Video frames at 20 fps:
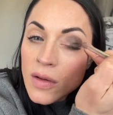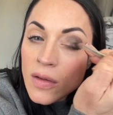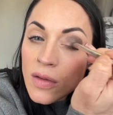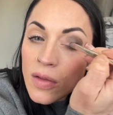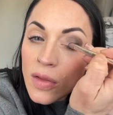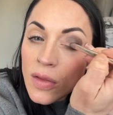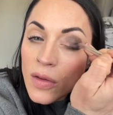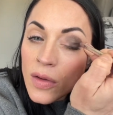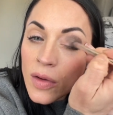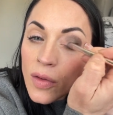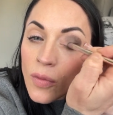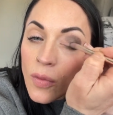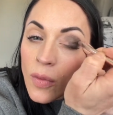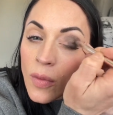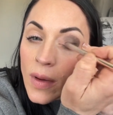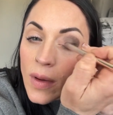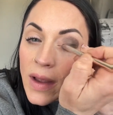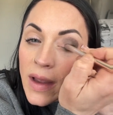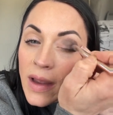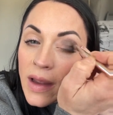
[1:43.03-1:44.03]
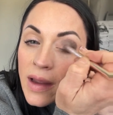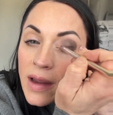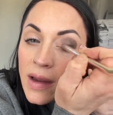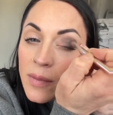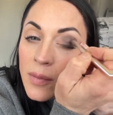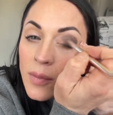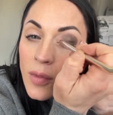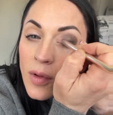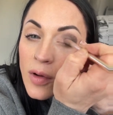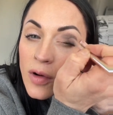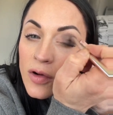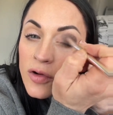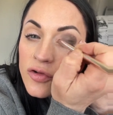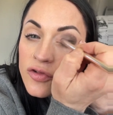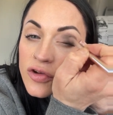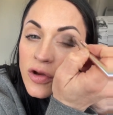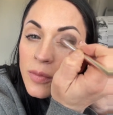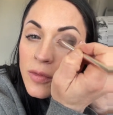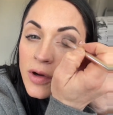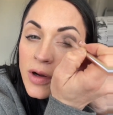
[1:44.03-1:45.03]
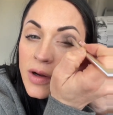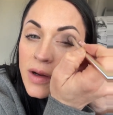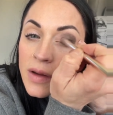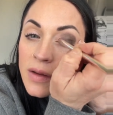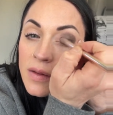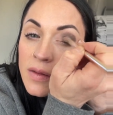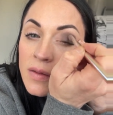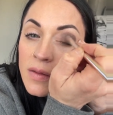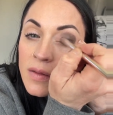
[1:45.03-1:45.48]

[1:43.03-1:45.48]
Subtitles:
look way more shimmery.